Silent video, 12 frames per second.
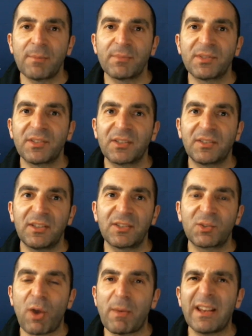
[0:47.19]
60
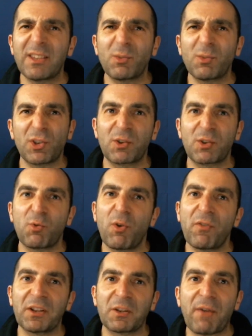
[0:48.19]
square metres, which is
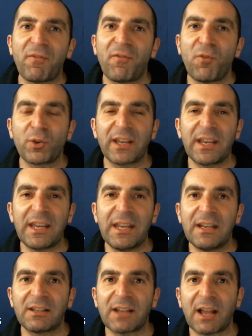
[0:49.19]
equivalent to about
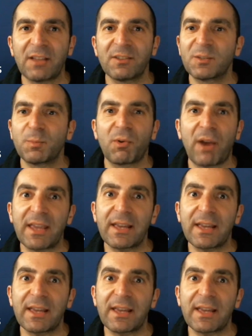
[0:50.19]
14 tonnes per